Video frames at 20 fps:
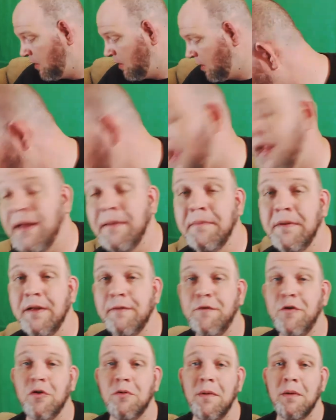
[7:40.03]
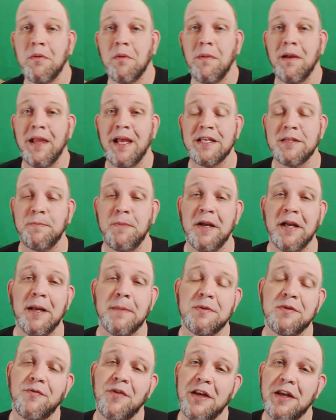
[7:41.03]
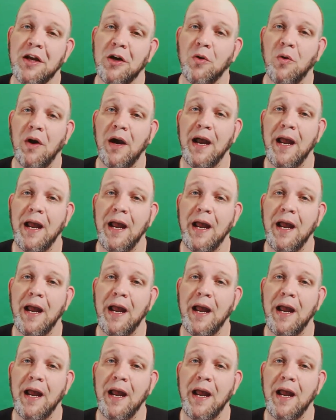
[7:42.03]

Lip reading: Okay, if you remember my last pickups video,